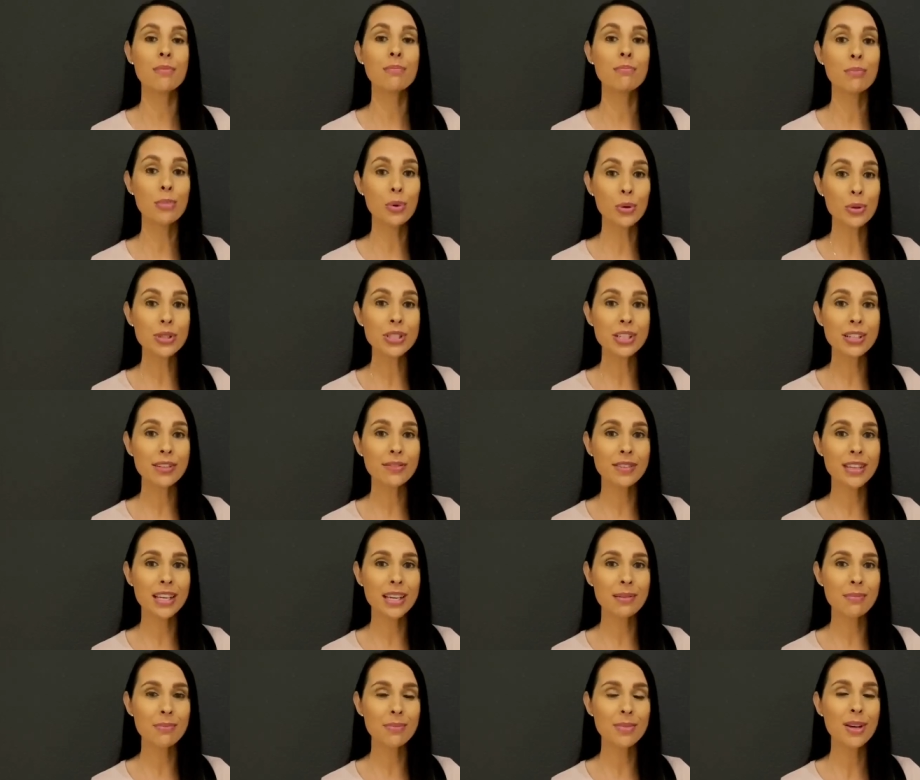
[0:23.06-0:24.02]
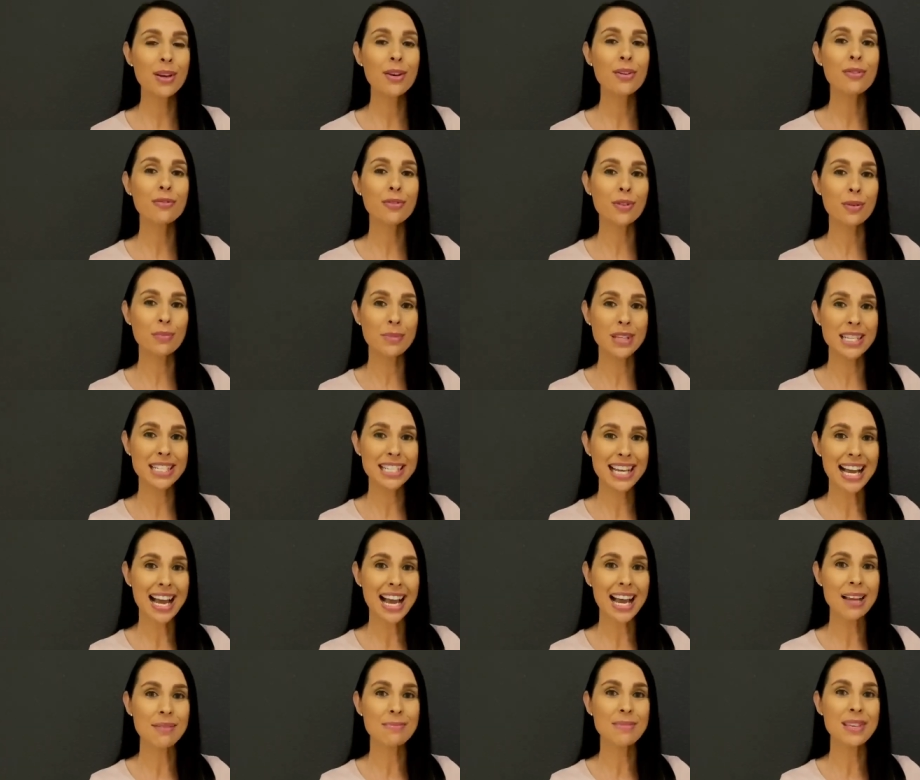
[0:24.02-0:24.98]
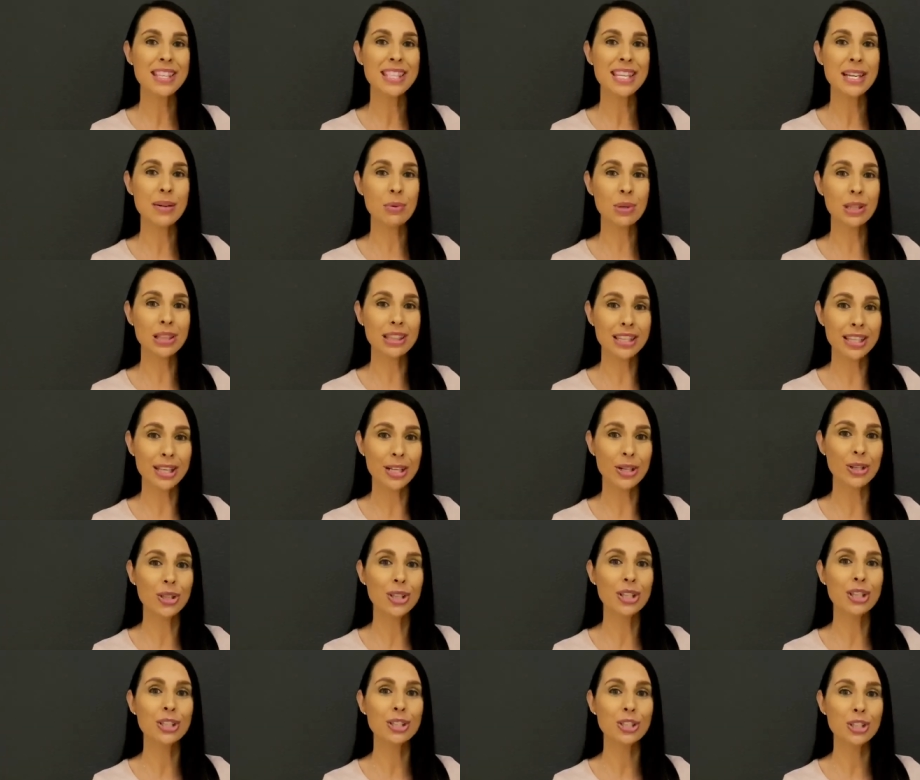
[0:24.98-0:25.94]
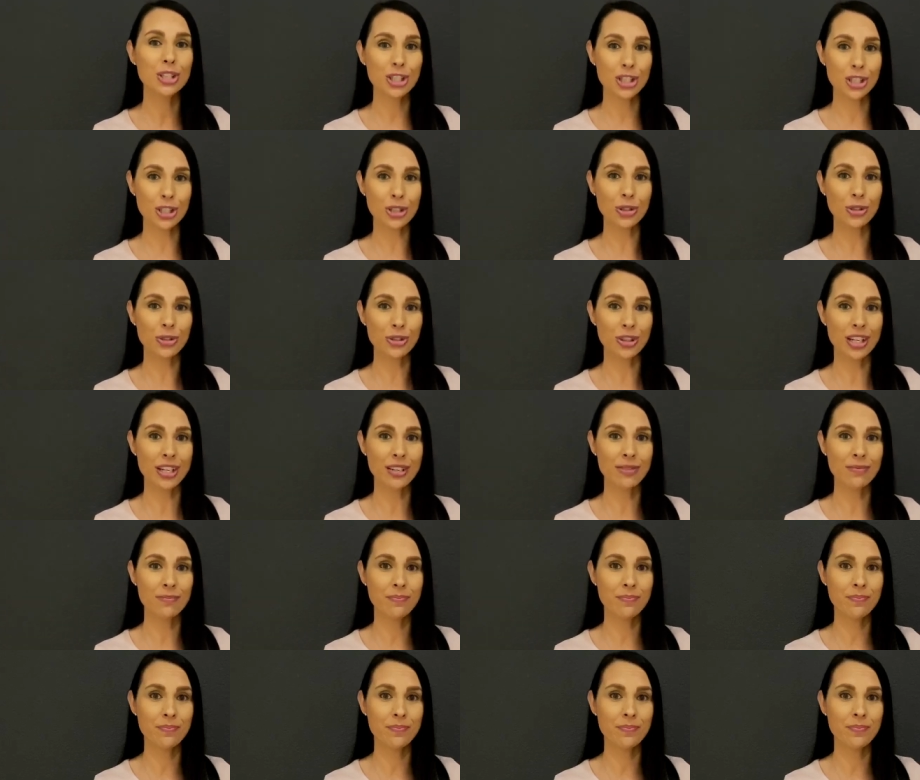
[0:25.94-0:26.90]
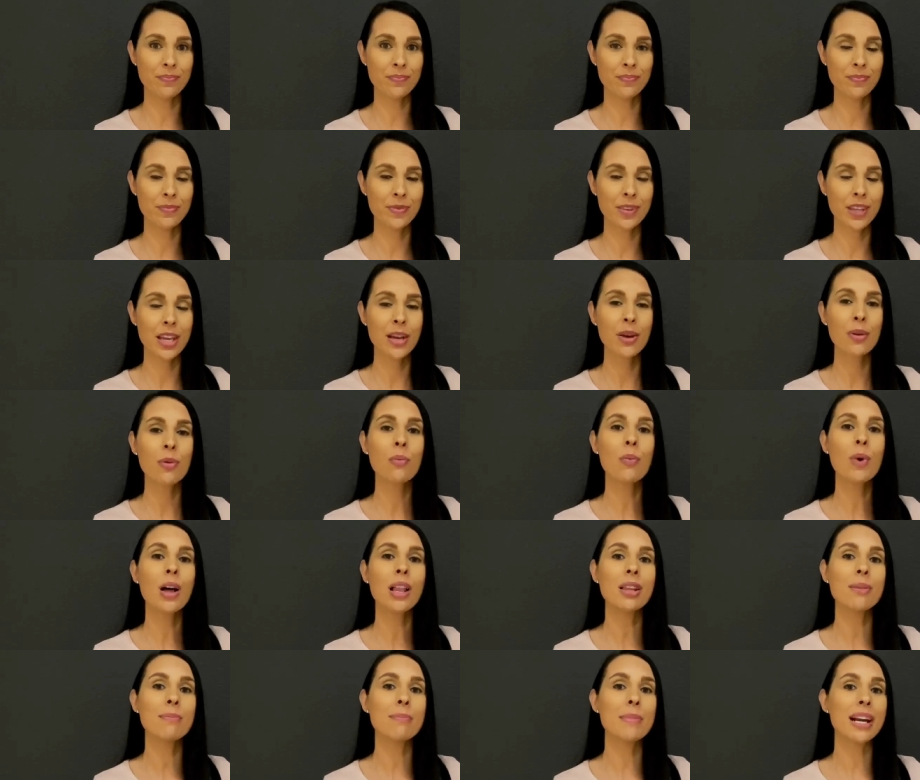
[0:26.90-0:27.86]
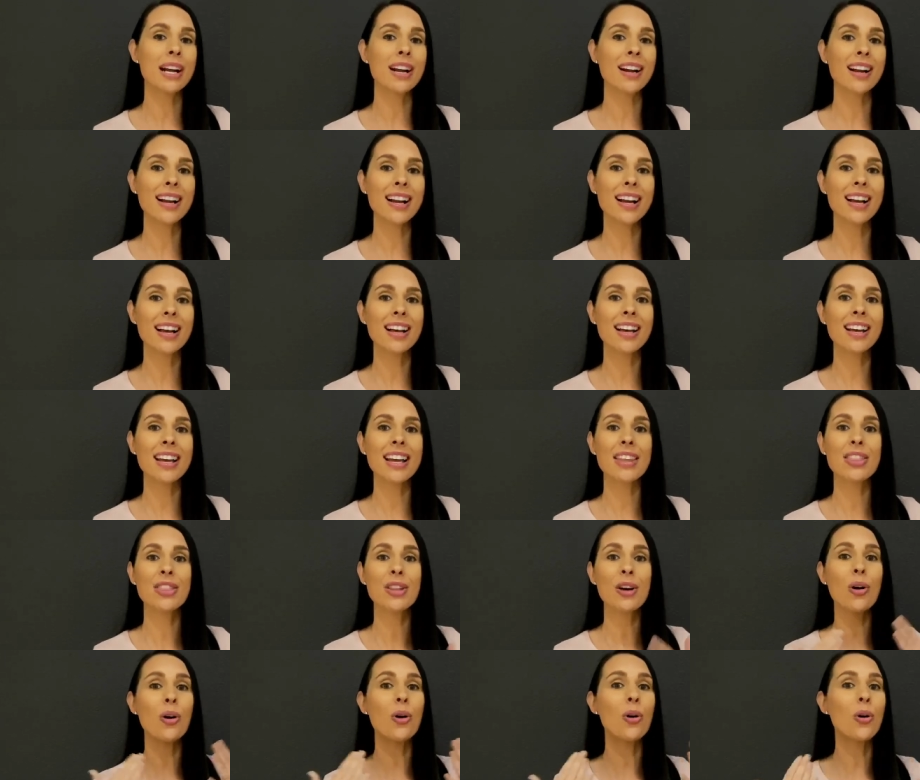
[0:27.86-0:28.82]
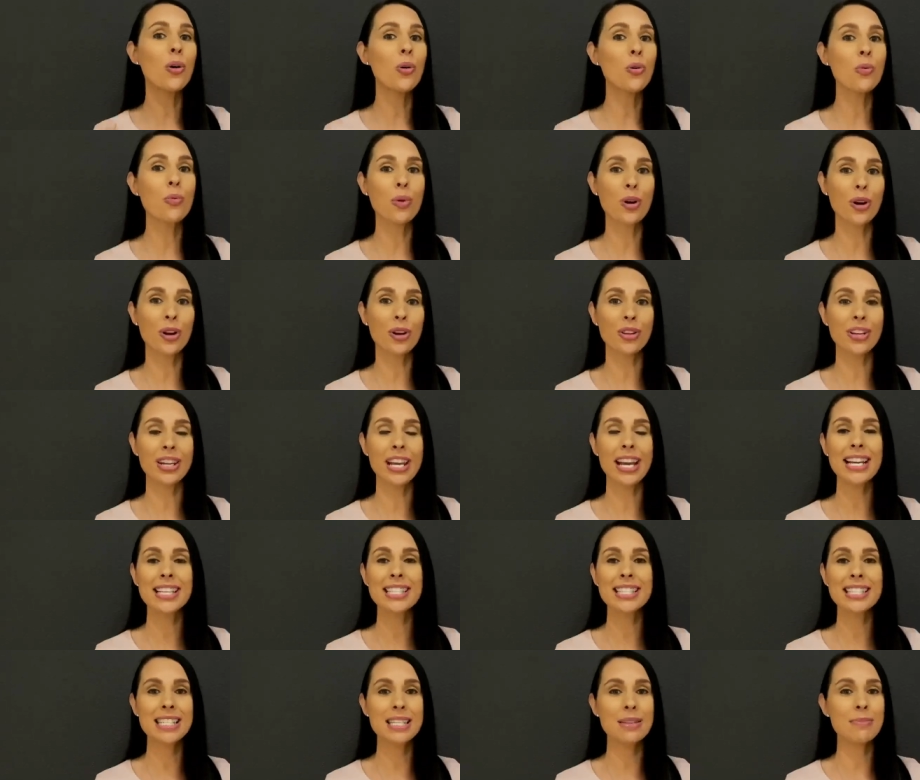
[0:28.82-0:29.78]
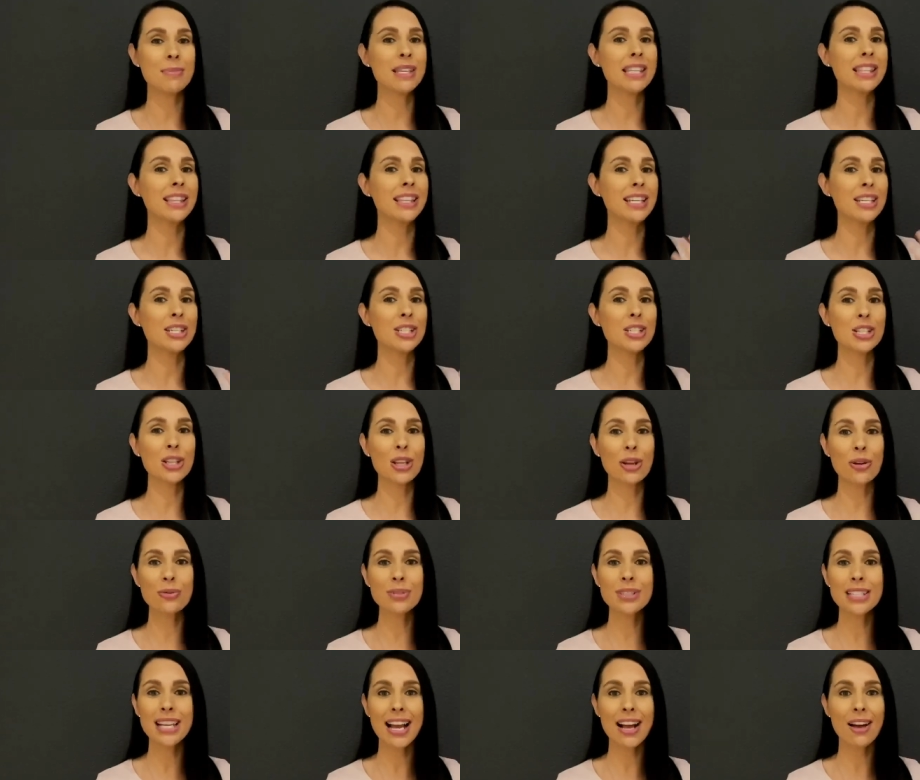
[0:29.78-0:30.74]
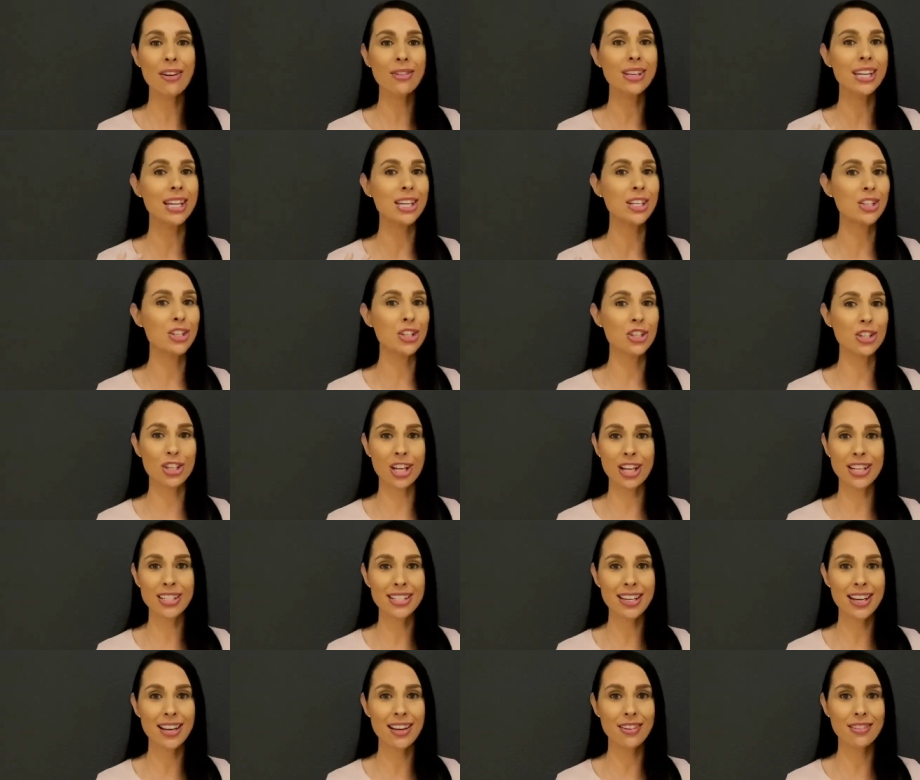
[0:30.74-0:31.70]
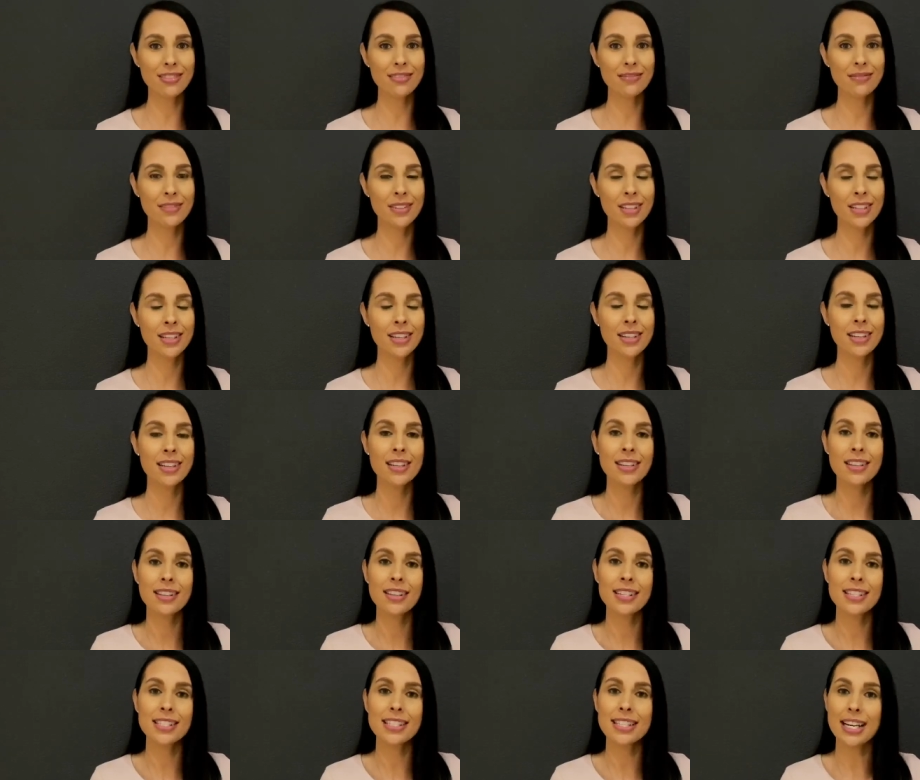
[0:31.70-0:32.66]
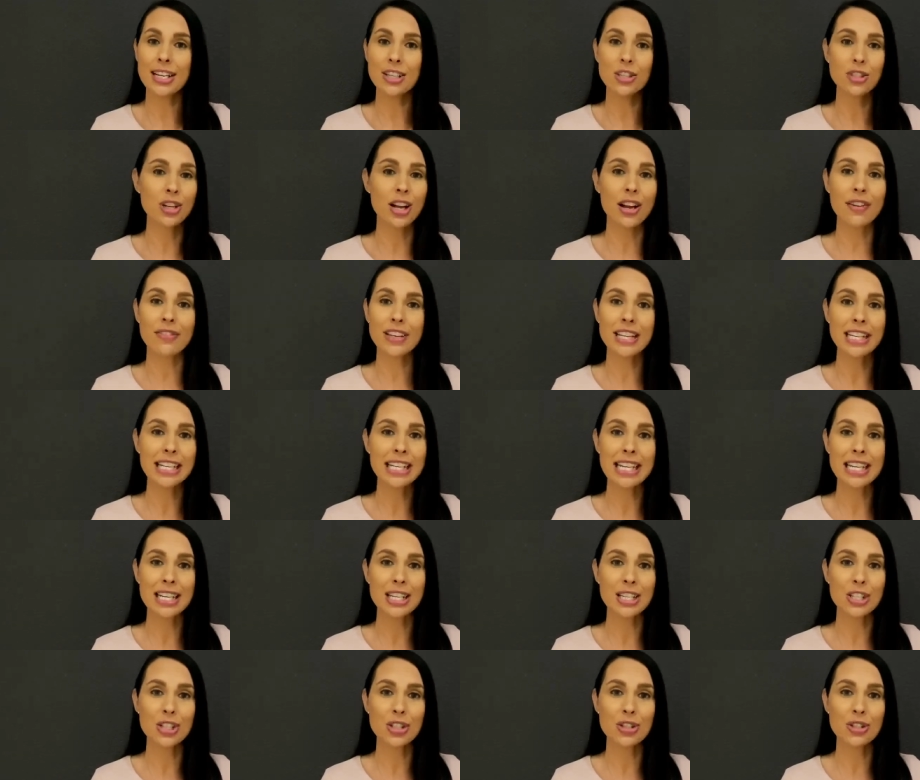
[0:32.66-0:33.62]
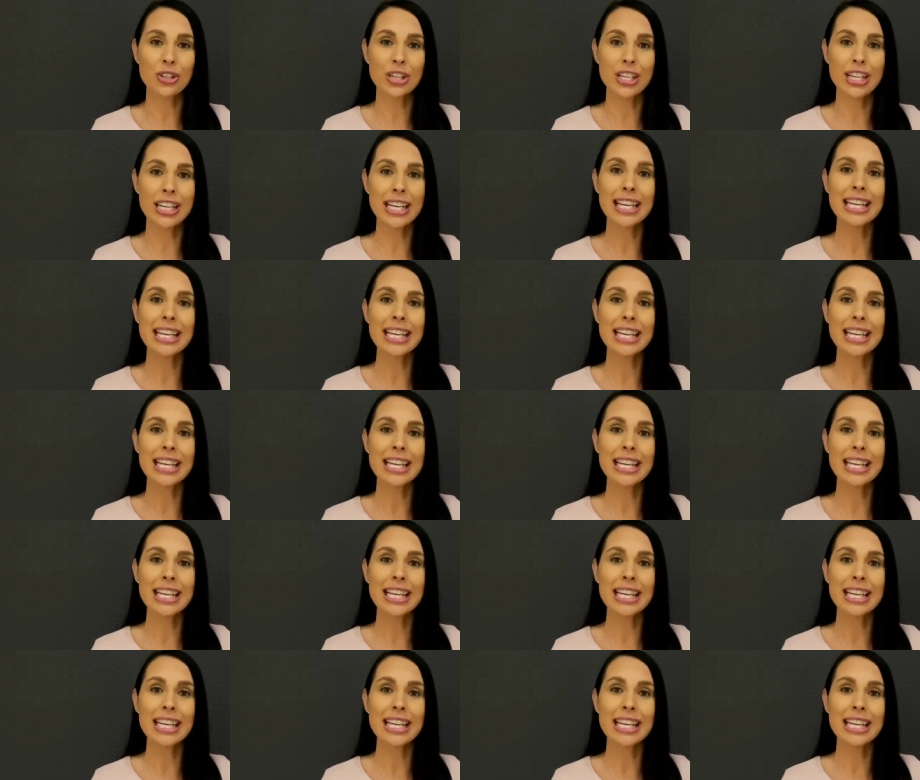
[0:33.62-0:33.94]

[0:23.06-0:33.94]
most of them from the time that they were little children. While America and the whole world has seemingly slowed down and shut down, the sex trafficking industry